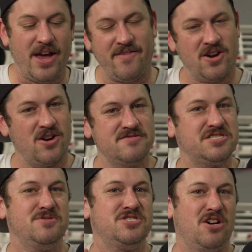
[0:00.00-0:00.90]
haven't heard of
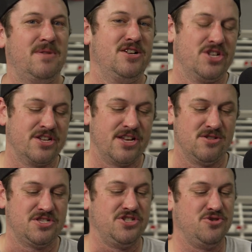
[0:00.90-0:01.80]
Super Celebration,
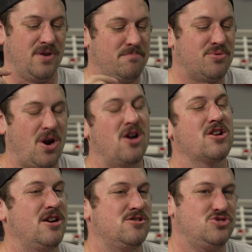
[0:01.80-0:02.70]
go to
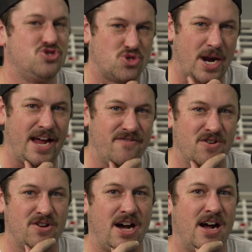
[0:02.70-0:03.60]

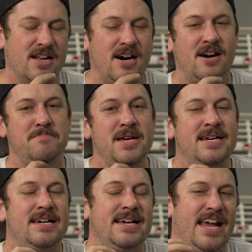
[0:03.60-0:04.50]
broncodriver.com.
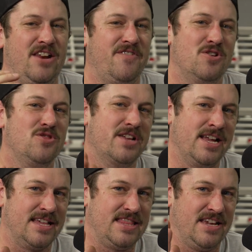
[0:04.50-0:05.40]
And if you're
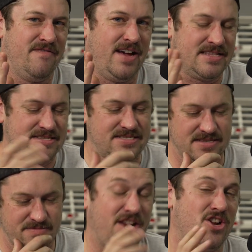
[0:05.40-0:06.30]
looking at the events
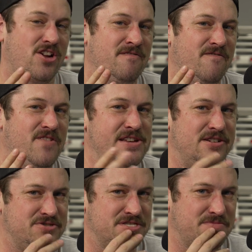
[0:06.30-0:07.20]
and you're
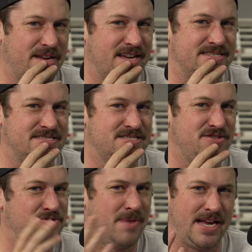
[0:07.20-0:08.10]
confused because
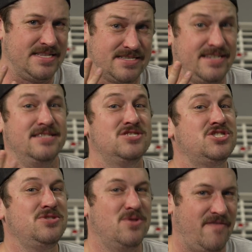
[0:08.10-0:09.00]
you might see
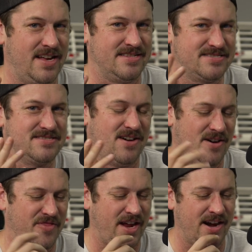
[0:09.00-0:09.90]
two events
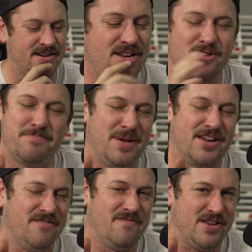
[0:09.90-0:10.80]
on there, don't be
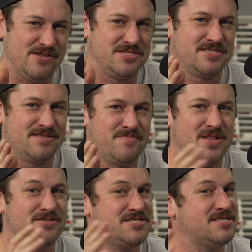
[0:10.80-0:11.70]
confused.
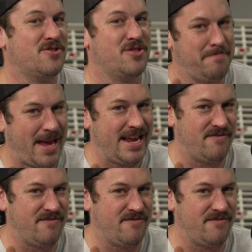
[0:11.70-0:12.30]
There's still the main